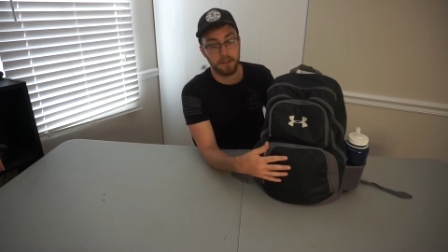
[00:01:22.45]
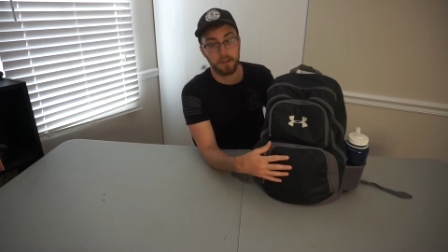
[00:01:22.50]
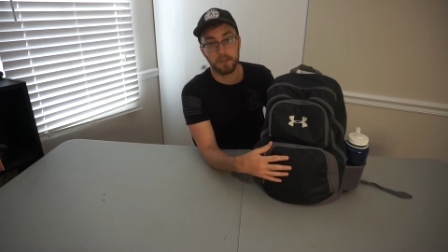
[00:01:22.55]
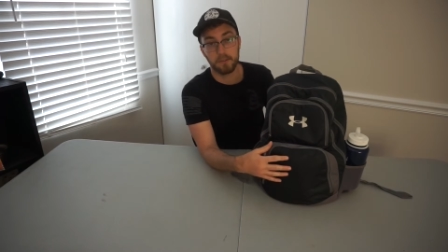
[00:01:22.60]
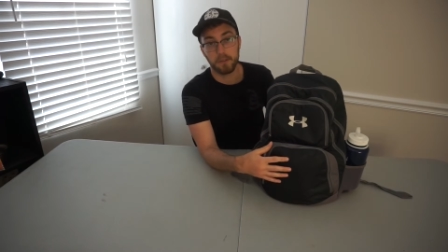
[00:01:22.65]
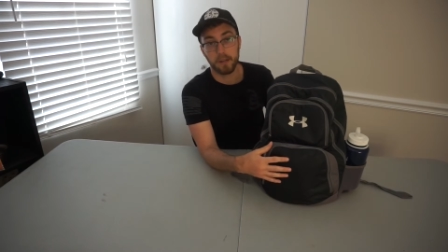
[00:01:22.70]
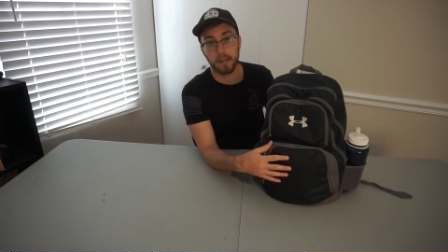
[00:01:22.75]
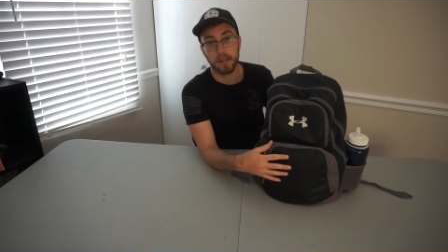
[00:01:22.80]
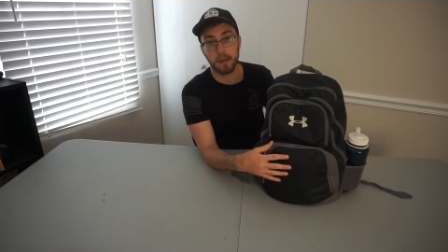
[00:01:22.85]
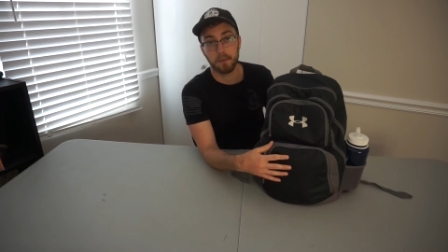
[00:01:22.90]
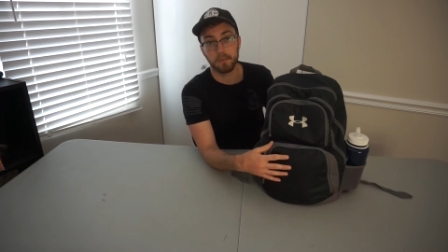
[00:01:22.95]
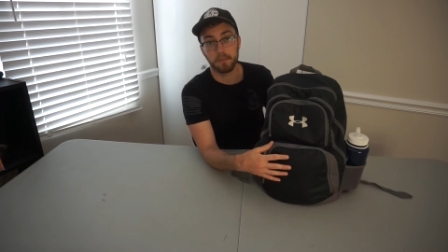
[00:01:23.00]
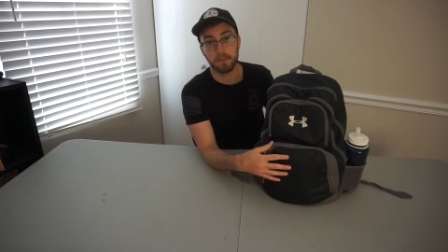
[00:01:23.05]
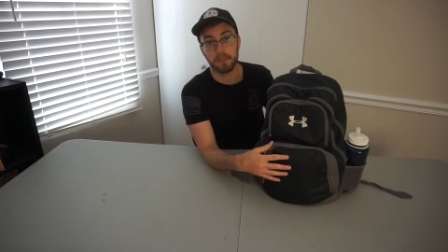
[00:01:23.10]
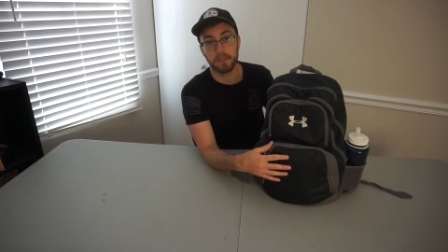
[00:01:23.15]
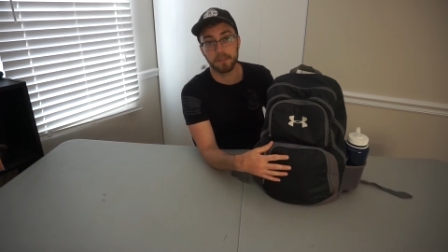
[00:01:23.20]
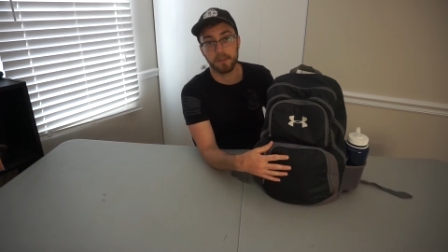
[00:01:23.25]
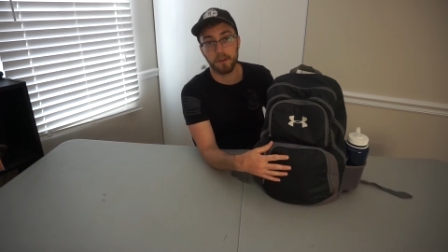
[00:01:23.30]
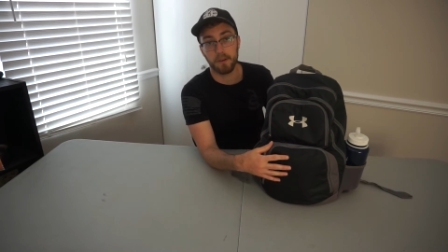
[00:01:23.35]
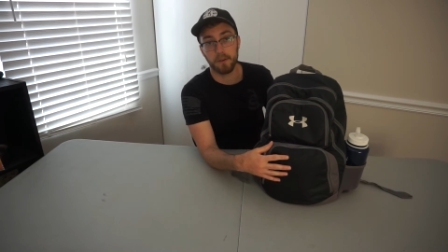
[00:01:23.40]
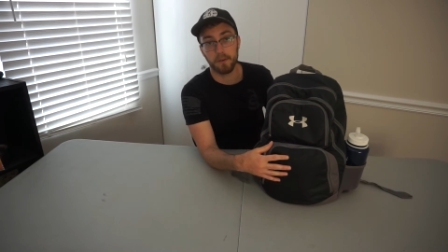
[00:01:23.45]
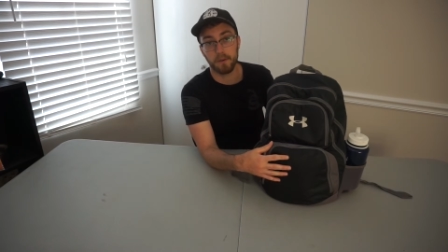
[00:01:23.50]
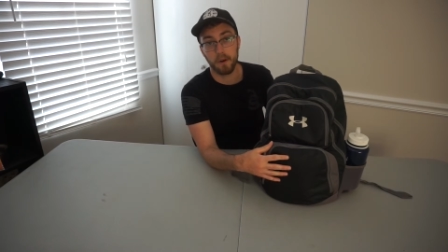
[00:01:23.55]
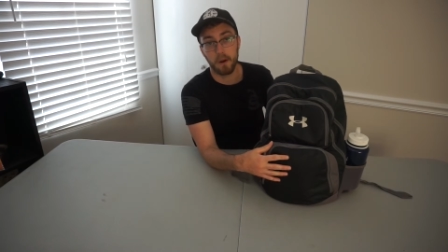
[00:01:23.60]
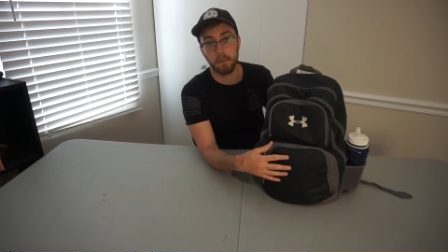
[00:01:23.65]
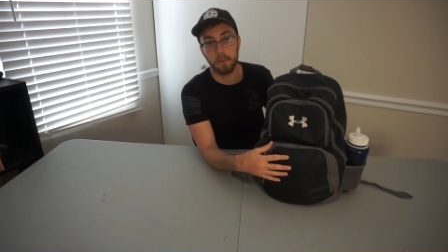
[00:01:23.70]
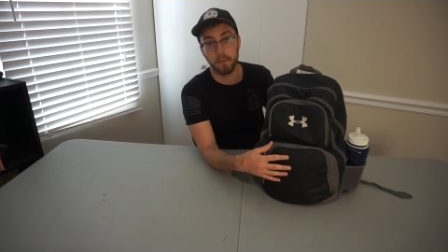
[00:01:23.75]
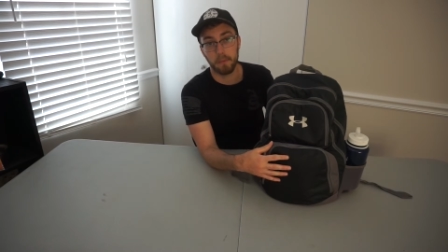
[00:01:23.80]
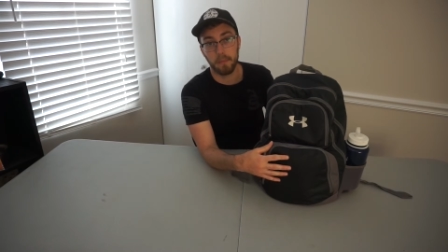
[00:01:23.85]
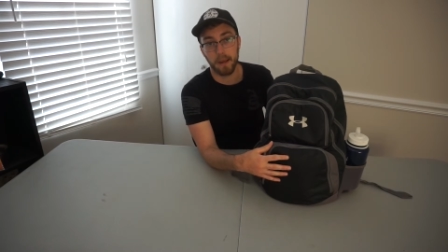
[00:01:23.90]
So I kept with this Under
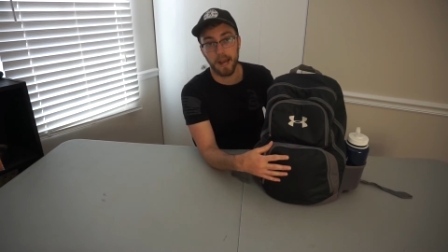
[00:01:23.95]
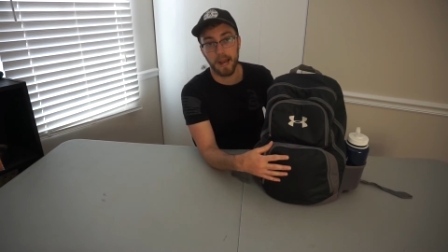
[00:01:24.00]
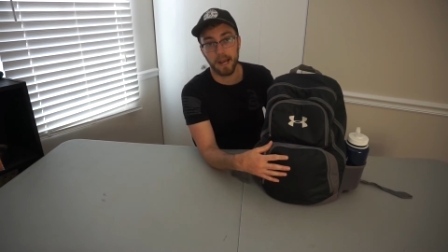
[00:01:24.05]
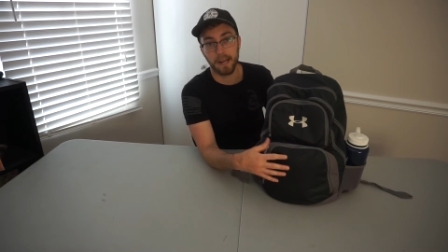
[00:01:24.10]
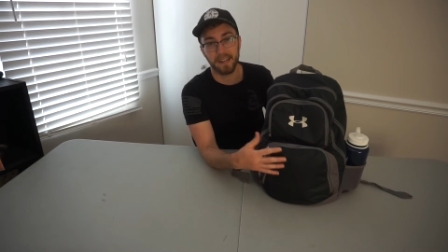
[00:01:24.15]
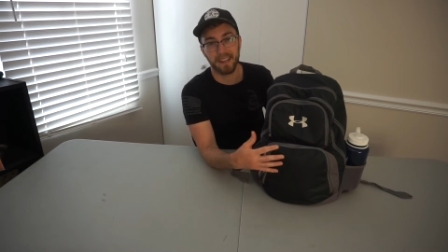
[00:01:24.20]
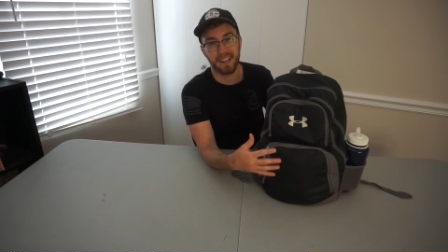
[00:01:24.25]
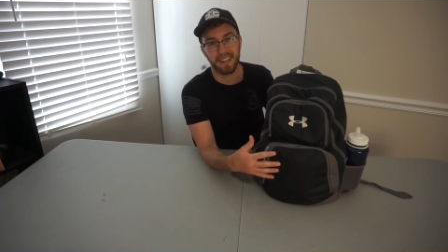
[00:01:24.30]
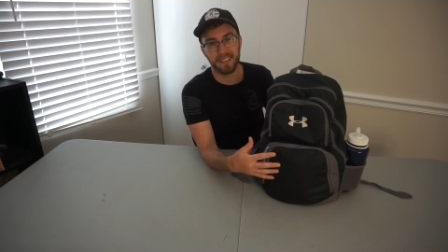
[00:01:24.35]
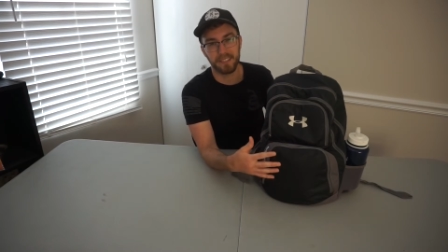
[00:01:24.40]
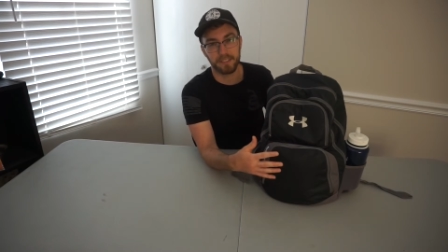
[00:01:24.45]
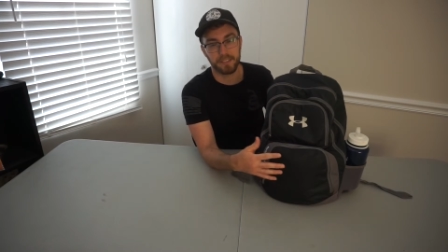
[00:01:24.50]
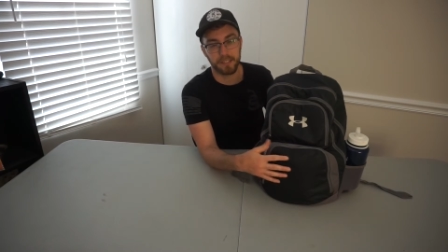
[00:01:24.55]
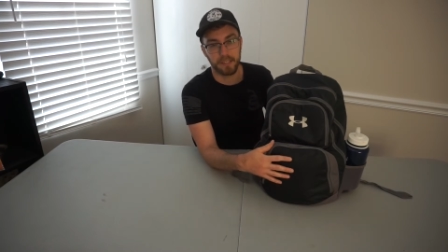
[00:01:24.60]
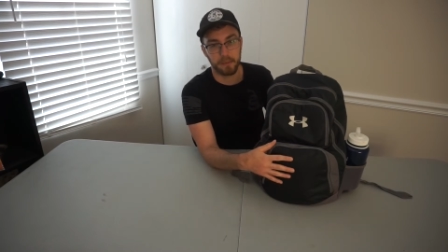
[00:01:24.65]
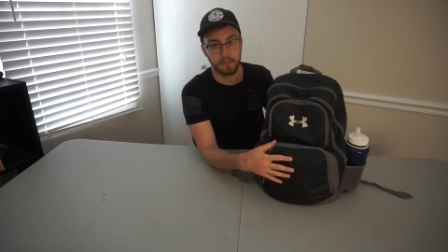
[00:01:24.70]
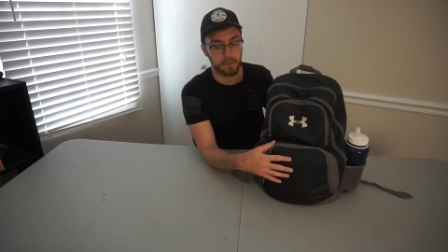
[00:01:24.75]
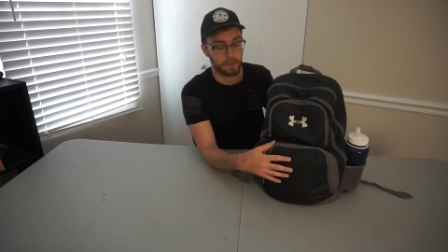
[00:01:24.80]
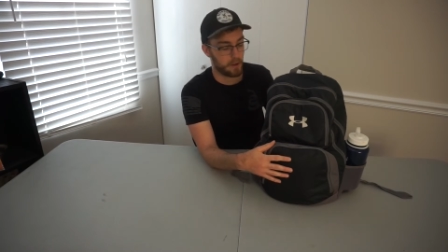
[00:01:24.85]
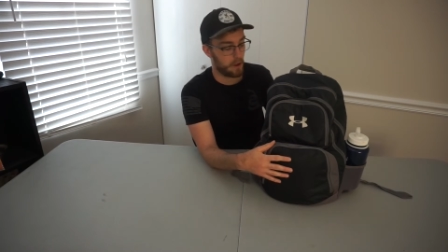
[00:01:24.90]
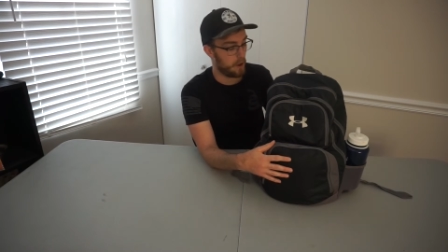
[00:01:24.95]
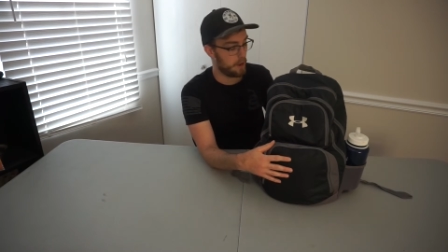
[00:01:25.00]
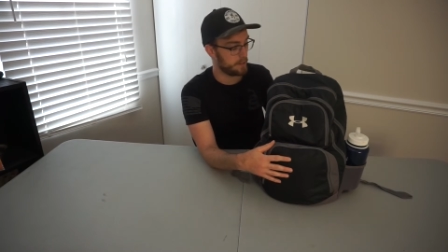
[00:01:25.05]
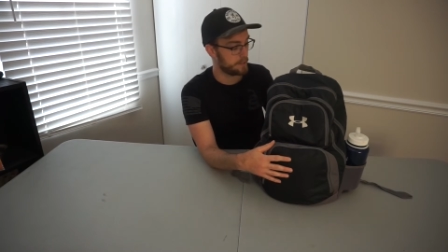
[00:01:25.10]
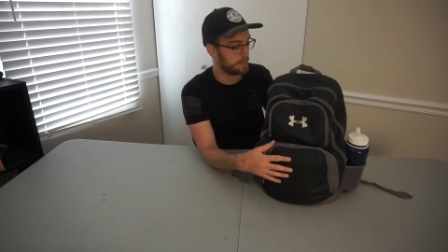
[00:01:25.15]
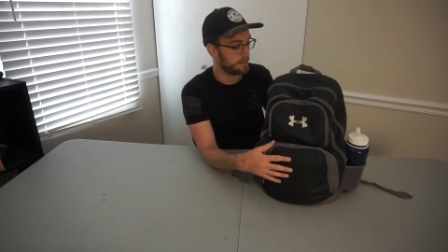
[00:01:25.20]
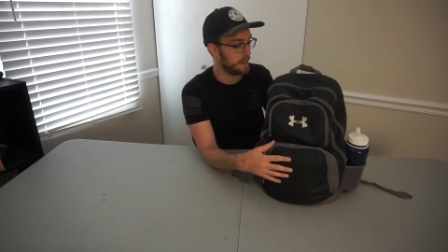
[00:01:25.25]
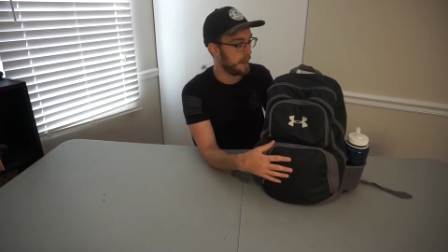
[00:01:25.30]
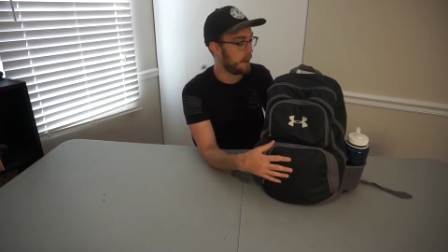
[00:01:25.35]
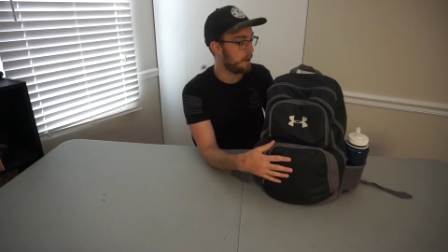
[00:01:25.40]
Armour bag and just to keep the
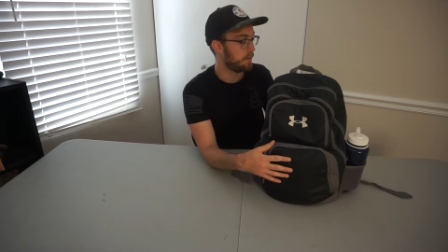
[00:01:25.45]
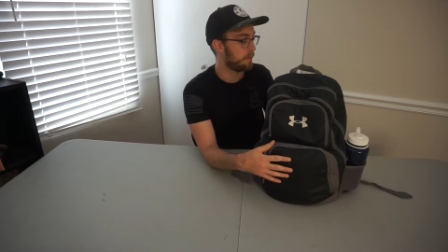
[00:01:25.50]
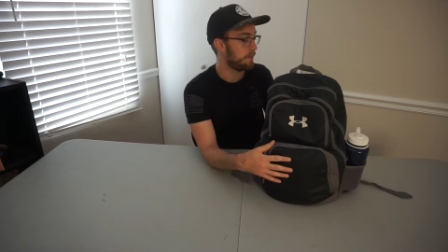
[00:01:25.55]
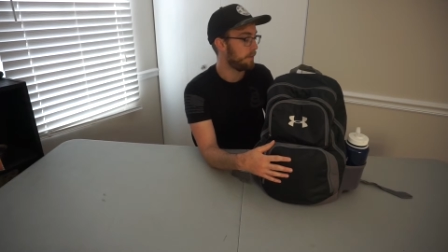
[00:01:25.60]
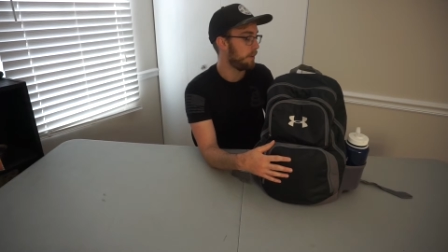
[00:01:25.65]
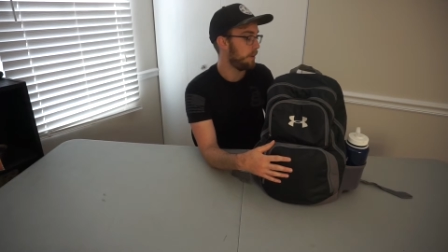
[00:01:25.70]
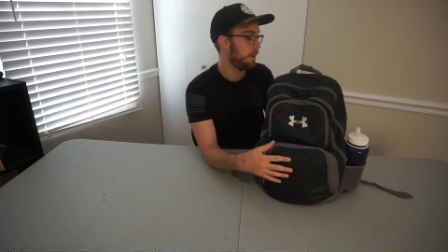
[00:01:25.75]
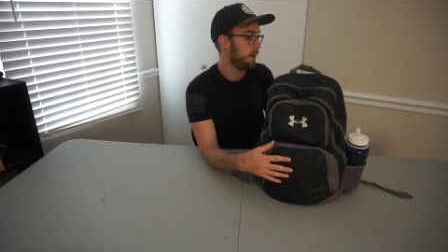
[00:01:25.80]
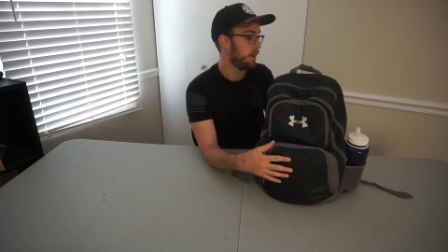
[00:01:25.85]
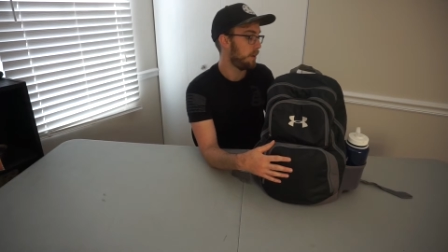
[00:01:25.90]
costs down.